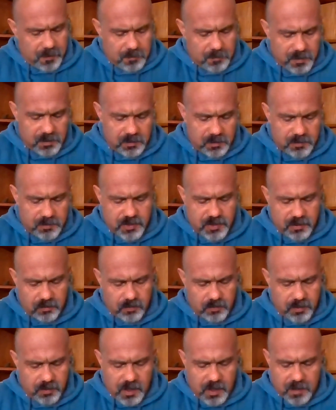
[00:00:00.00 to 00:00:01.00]
"My little
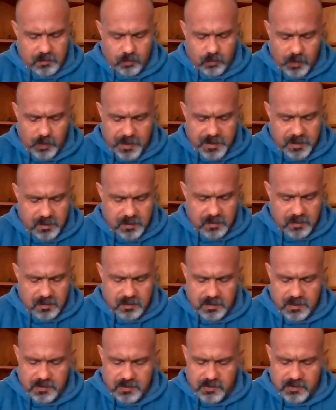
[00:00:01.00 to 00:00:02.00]
children, I am writing
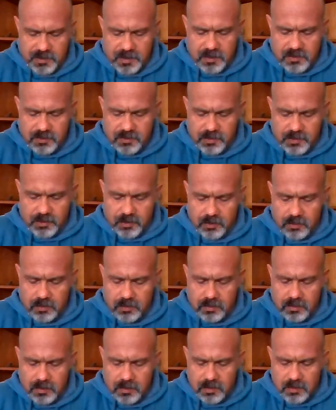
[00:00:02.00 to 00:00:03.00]
these things to
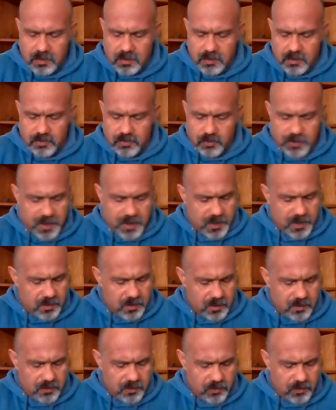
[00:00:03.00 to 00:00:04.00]
you so that
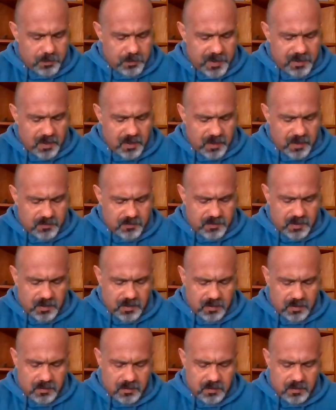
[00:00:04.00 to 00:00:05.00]
you may not
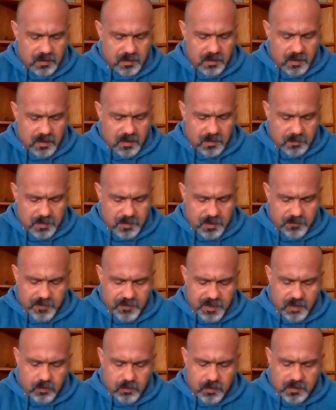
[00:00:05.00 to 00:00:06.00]
sin. But if
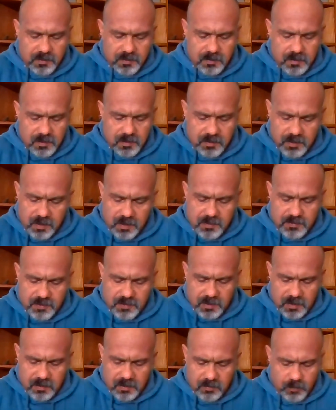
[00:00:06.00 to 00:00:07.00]
anyone does
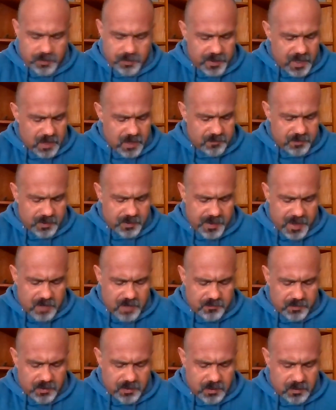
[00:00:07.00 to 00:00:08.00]
sin, we have an
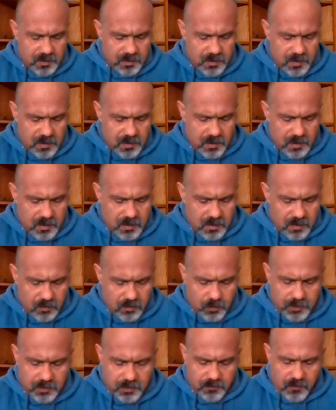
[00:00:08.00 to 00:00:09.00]
advocate
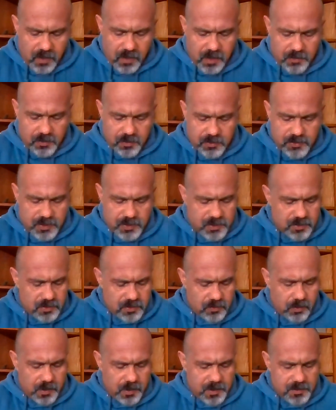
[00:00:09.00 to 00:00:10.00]
with the Father,
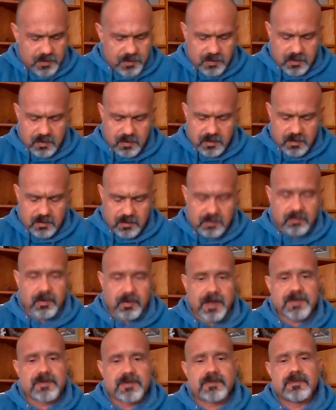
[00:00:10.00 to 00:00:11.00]
Jesus Christ, the
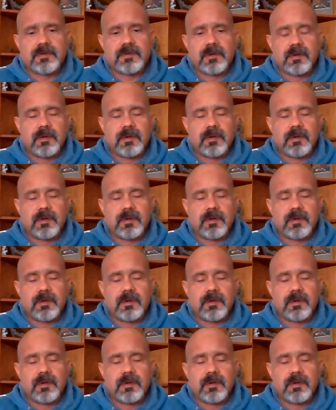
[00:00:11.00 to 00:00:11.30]
righteous."